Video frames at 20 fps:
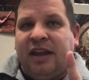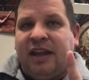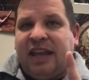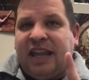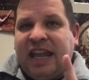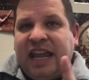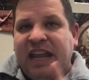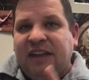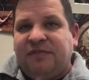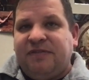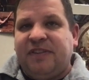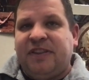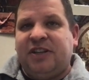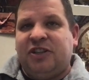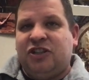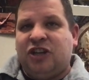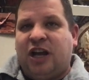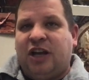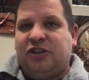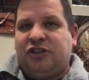If the
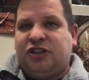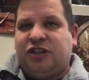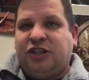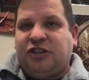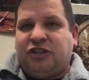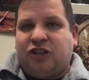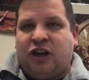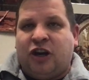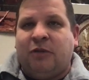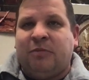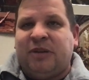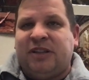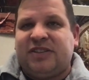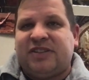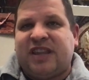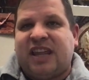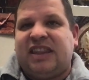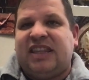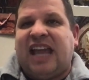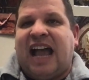judge
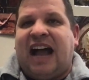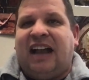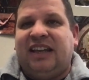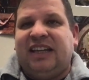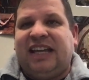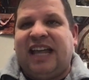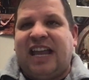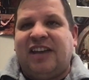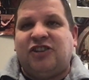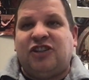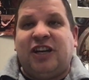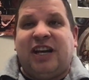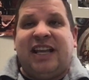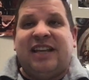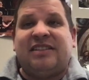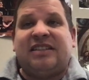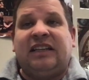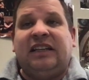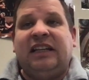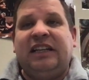determines that the allegation
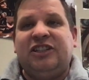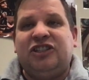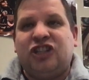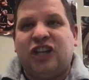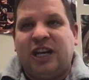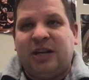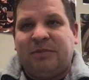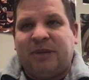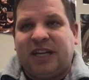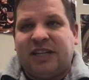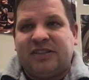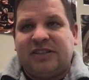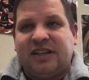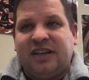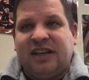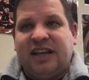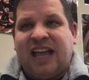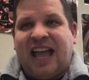is legitimate